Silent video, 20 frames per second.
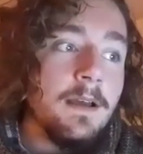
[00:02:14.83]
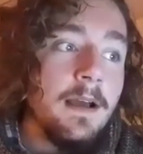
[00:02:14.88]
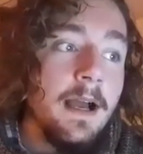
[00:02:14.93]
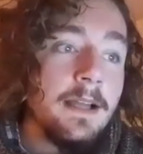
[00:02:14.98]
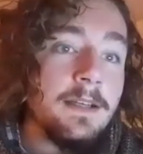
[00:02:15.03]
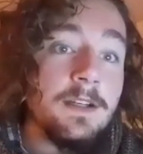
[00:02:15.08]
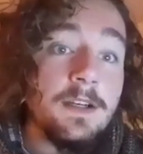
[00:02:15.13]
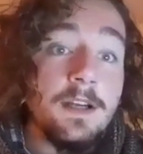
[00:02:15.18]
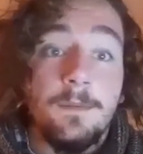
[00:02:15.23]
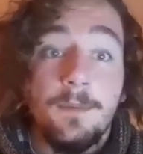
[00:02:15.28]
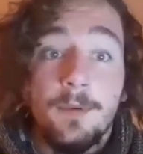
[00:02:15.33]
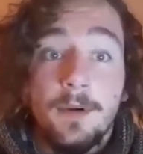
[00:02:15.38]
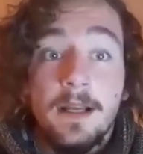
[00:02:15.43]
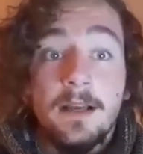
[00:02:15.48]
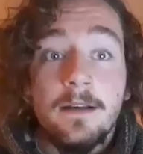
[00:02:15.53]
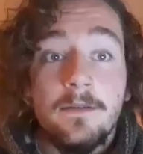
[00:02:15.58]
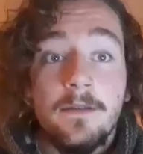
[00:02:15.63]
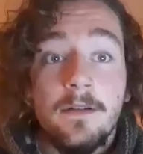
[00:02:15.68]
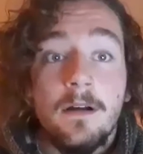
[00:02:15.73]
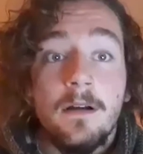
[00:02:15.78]
I took a
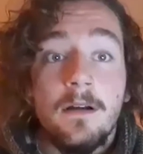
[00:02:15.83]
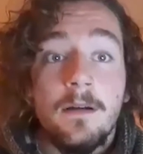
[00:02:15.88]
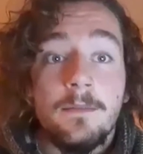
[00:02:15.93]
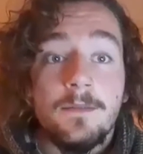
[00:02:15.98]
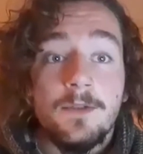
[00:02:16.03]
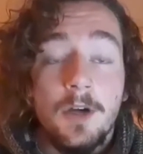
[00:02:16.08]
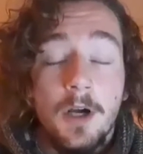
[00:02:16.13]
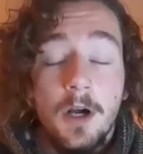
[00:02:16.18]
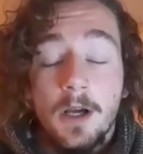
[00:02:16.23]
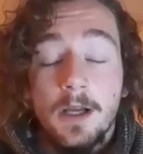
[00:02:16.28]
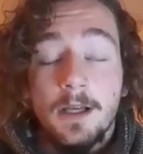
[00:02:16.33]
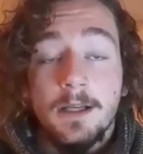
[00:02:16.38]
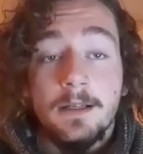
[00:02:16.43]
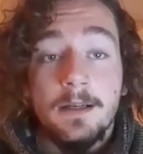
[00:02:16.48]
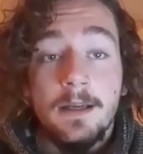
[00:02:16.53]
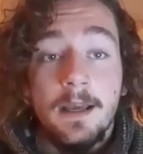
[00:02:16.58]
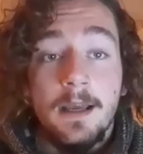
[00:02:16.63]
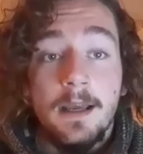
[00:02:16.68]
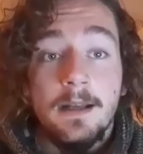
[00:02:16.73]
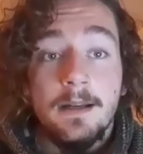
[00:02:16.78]
break from
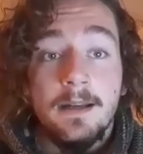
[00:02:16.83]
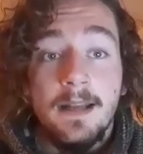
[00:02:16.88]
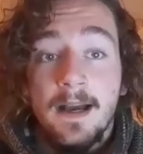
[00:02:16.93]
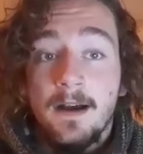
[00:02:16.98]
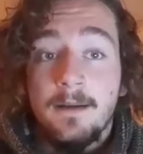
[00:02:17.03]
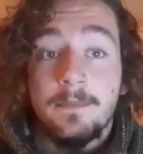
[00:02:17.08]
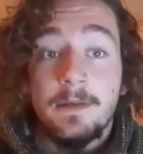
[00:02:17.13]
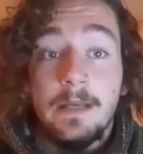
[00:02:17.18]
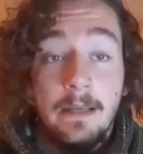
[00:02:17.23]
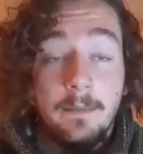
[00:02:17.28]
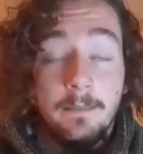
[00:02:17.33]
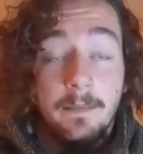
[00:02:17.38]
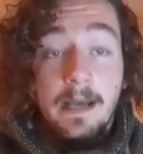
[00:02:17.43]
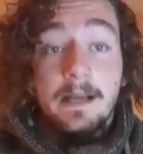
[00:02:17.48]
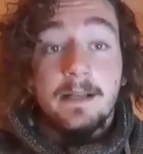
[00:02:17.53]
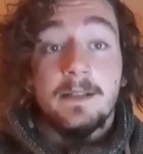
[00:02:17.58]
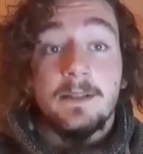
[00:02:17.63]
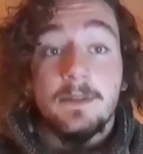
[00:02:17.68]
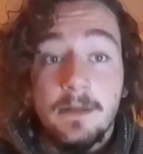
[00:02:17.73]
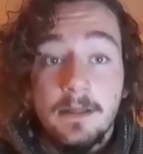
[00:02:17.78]
drawing, and now I'm getting
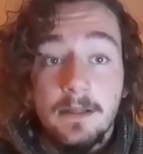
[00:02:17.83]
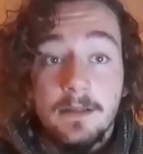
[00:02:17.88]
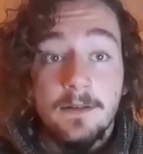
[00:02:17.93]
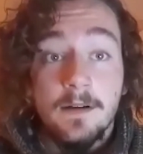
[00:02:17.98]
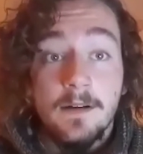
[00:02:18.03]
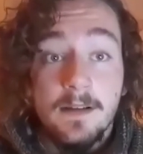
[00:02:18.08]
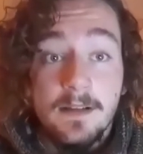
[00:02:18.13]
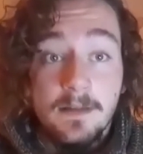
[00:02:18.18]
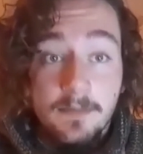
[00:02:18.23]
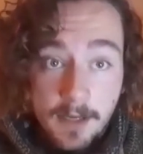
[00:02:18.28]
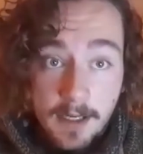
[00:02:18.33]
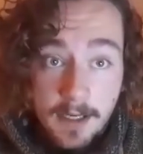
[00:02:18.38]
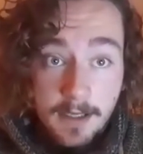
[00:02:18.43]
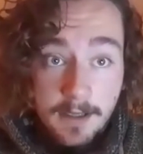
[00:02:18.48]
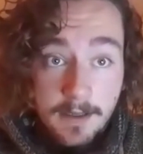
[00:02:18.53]
back to it during this break.